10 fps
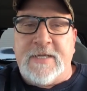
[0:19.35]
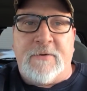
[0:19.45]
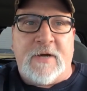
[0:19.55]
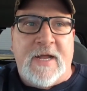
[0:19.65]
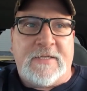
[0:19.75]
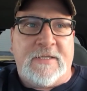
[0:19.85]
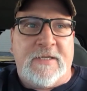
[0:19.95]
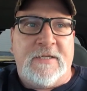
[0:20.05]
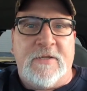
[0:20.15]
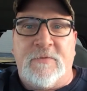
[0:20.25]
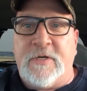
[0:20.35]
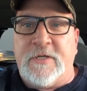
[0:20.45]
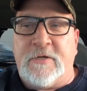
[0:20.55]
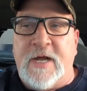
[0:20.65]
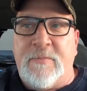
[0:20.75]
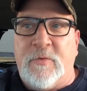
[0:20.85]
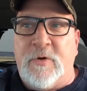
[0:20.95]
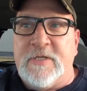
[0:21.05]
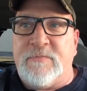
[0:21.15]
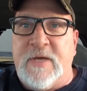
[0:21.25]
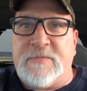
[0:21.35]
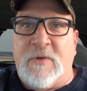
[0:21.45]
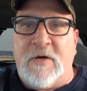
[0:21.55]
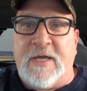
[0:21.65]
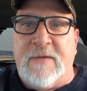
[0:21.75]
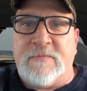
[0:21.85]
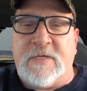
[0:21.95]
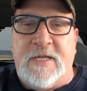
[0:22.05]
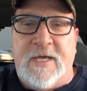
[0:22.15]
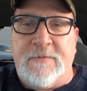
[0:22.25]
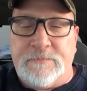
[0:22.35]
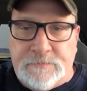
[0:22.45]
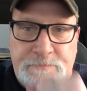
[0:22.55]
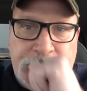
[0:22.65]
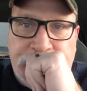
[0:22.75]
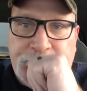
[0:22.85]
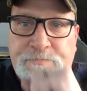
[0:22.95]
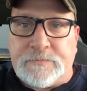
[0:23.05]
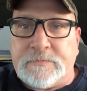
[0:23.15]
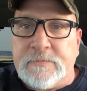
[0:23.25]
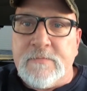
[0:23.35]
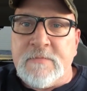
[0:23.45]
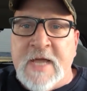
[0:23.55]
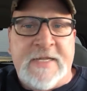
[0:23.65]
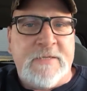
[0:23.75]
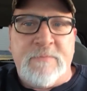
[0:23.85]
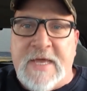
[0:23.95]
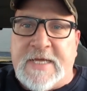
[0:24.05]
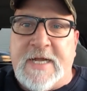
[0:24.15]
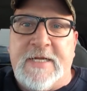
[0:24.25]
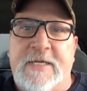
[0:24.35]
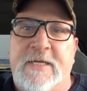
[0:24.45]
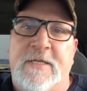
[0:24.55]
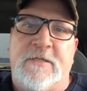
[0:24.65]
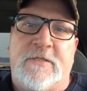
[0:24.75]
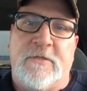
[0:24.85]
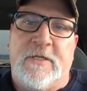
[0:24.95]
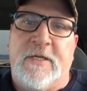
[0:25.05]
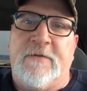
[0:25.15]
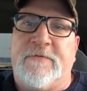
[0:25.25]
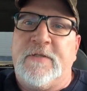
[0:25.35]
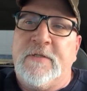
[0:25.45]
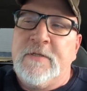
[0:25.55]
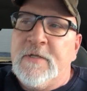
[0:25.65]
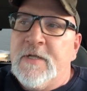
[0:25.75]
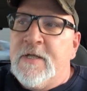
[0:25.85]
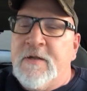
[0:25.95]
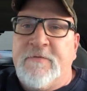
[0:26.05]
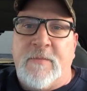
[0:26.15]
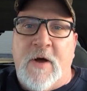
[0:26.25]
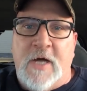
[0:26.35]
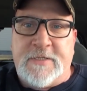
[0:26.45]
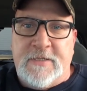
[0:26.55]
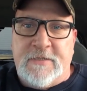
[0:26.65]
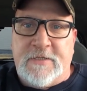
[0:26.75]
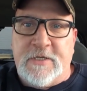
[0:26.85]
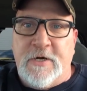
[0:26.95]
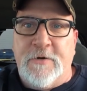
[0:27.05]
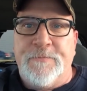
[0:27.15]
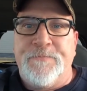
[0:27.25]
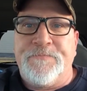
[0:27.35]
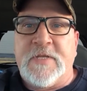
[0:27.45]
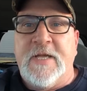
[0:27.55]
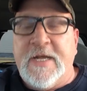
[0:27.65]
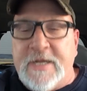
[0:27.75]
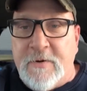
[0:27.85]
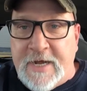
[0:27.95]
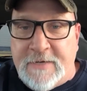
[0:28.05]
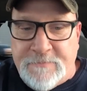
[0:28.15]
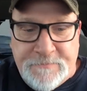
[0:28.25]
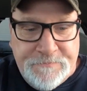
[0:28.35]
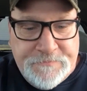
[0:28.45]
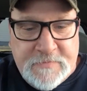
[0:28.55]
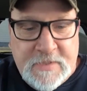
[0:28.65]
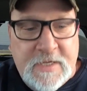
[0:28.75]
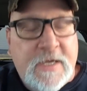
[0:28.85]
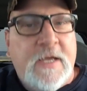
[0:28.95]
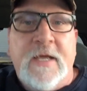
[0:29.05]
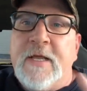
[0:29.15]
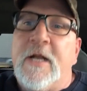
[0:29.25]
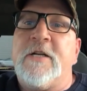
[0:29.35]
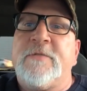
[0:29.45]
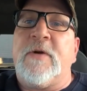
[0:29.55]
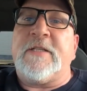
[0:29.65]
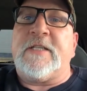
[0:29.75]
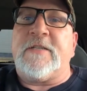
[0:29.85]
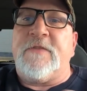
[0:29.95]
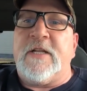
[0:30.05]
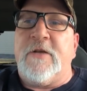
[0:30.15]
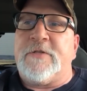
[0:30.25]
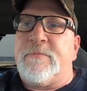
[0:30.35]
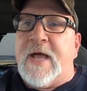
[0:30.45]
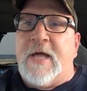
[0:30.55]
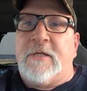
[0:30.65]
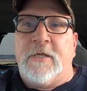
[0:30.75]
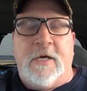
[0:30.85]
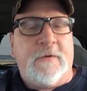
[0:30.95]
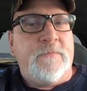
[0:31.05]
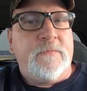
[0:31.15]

They were at another one of the grand boys' baseball games today. I didn't make it. I didn't get in soon enough from Austin. So anyway, here's what this video is about. Look.